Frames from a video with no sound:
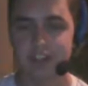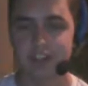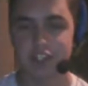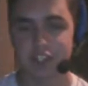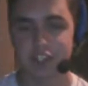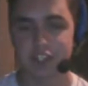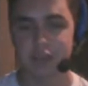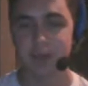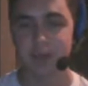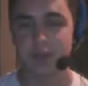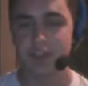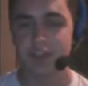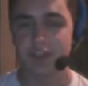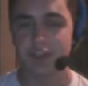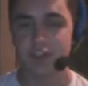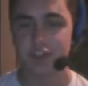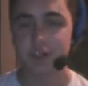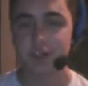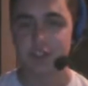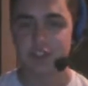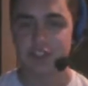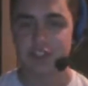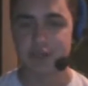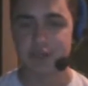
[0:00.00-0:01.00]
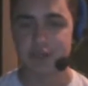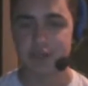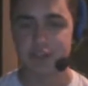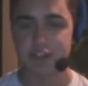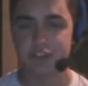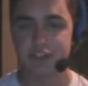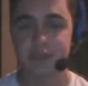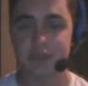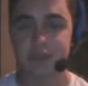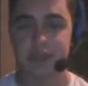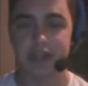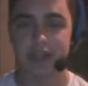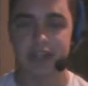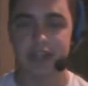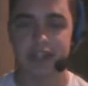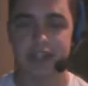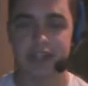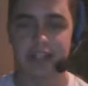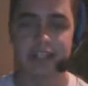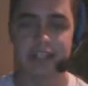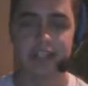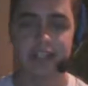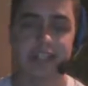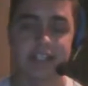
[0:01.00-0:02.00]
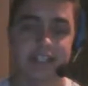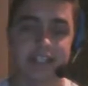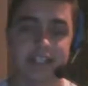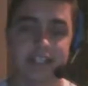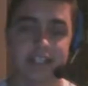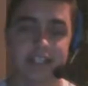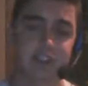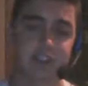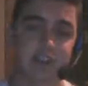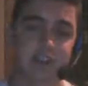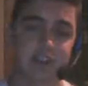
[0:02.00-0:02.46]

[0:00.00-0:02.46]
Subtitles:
squads, a good way to do it is go to Trump rallies and